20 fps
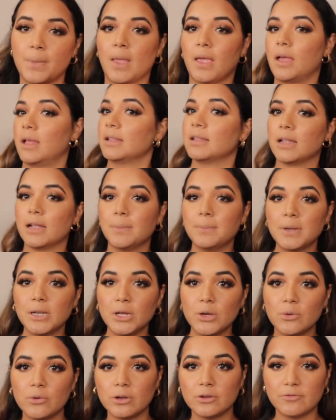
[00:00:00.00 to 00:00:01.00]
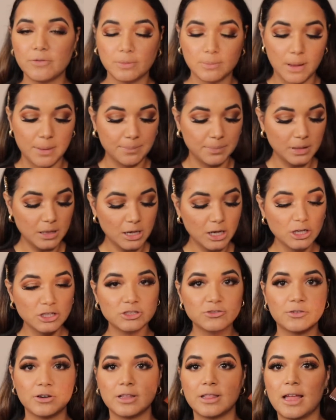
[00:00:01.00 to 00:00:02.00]
And then I'm gonna go in with my
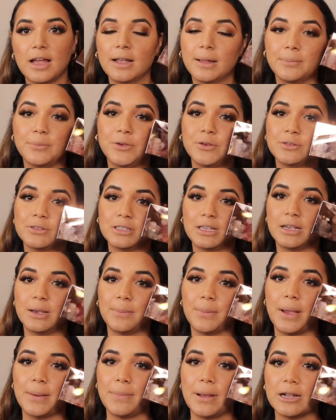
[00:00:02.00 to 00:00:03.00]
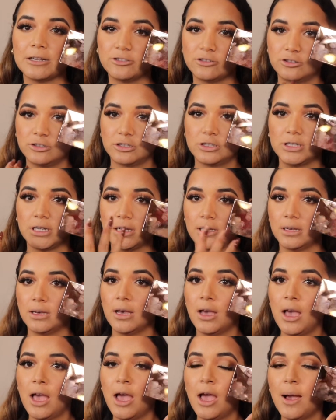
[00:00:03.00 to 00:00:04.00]
blush. For that, I'm using my Tarte
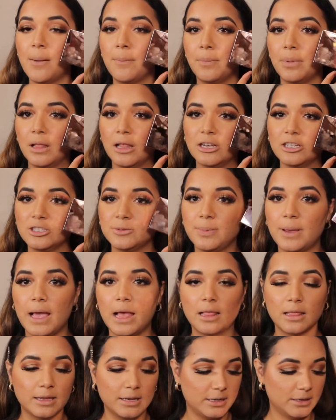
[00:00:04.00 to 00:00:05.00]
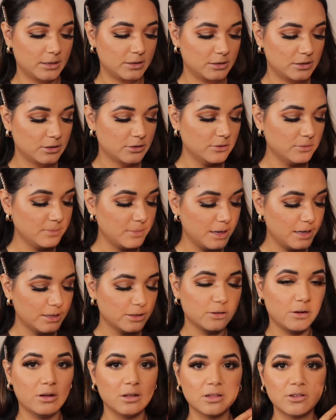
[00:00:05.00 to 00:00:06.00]
blush palette. Don't mind
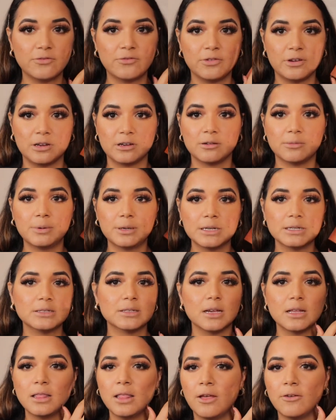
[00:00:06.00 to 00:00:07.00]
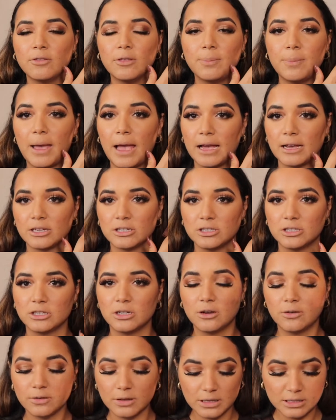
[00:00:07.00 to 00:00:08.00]
all the fingerprints. I love the packaging
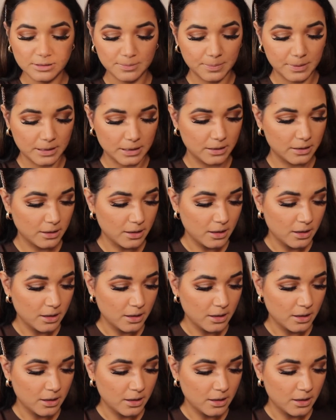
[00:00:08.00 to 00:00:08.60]
of this, but